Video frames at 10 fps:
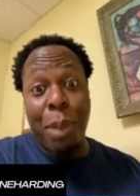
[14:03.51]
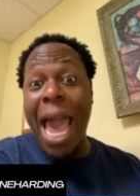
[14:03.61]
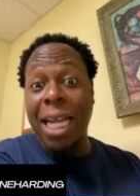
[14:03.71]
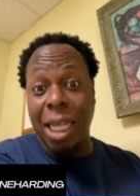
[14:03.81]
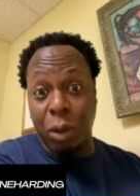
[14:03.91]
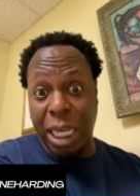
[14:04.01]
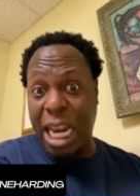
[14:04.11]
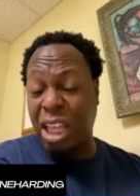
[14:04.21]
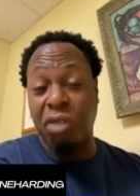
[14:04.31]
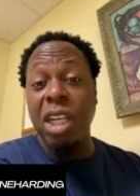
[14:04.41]
packed out there,
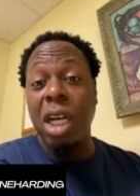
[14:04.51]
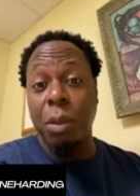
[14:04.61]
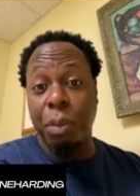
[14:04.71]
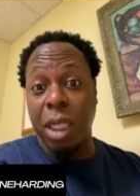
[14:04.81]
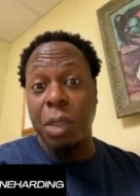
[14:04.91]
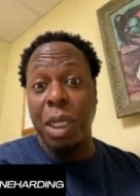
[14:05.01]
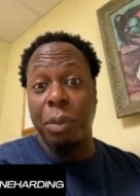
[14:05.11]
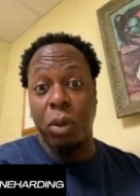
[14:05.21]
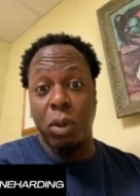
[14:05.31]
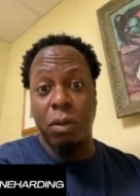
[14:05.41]
like 300 plus
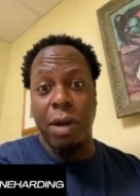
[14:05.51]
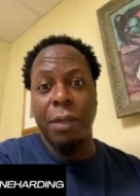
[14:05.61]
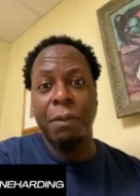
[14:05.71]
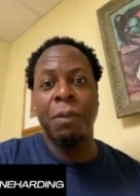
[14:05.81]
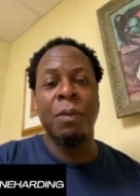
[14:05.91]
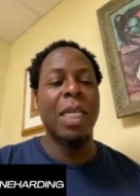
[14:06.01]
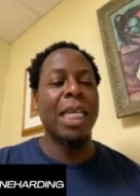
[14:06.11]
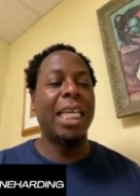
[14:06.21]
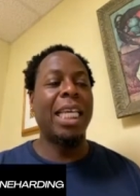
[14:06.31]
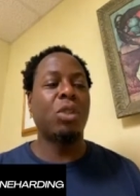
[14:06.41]
people, right?
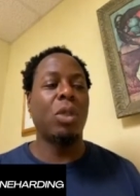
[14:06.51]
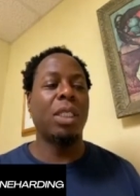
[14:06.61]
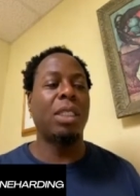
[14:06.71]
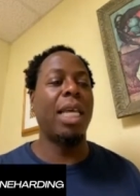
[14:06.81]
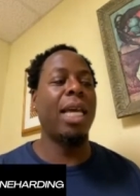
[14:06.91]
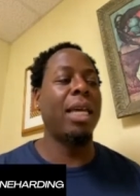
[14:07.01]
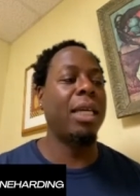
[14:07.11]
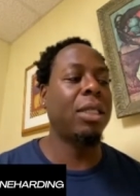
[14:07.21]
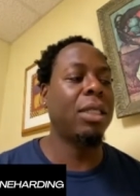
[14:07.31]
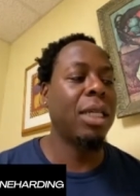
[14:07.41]
He gets on the
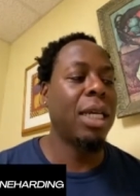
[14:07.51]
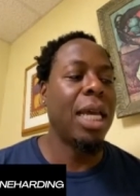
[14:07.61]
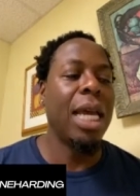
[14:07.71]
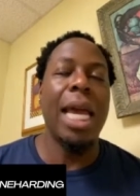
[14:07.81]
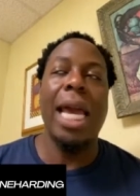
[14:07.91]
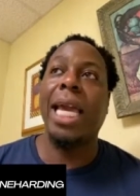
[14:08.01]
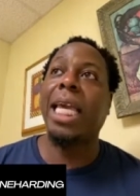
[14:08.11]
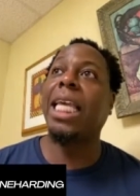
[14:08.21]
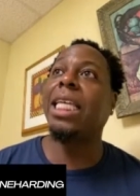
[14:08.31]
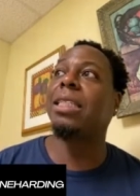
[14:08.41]
stage, and
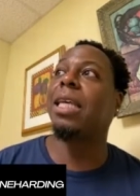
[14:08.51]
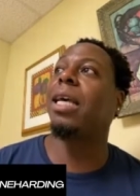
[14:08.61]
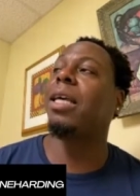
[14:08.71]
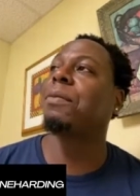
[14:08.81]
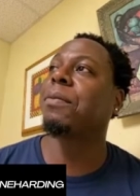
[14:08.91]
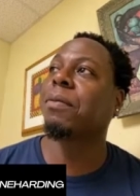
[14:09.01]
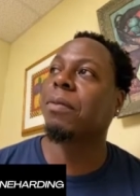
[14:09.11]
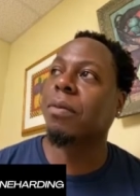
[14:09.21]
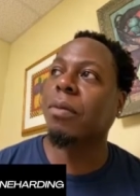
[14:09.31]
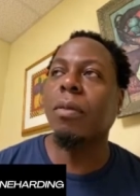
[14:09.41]
he said,
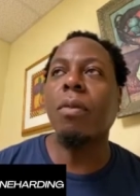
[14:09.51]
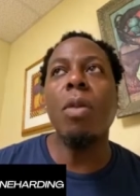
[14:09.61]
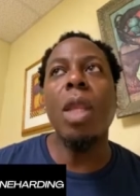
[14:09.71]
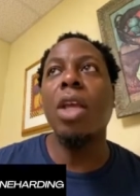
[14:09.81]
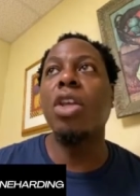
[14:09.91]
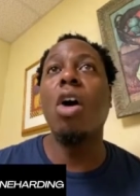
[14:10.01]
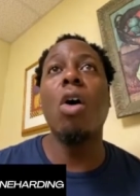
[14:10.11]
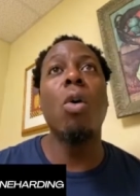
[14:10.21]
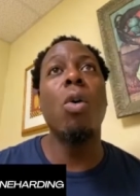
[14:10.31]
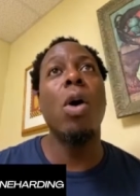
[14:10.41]

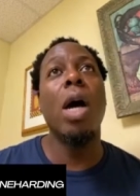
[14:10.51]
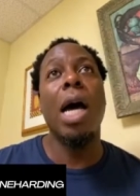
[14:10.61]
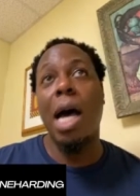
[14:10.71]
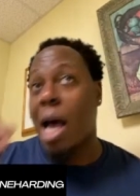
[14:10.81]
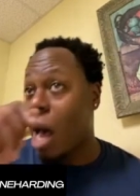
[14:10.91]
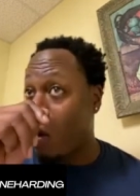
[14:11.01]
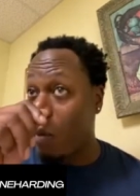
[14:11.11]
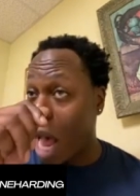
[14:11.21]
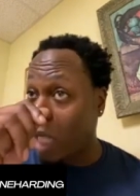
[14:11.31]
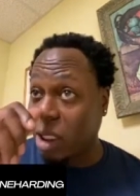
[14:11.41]
"Yo,
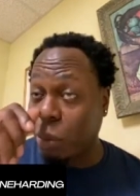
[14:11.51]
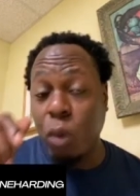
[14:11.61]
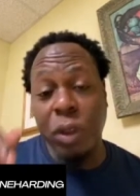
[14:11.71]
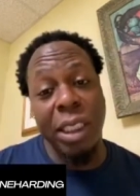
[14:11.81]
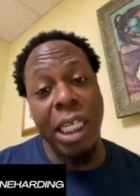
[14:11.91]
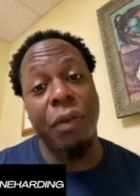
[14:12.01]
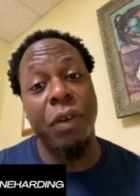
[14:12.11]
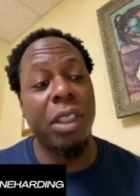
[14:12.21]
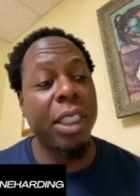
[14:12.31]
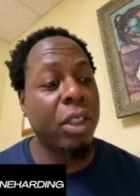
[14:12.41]
I just moved to San
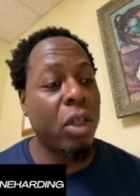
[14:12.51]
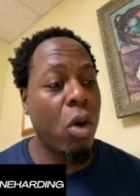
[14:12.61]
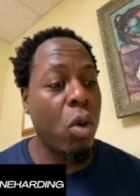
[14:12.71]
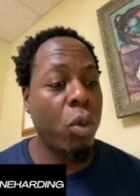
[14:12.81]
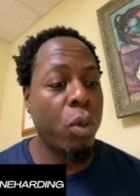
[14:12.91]
Francisco.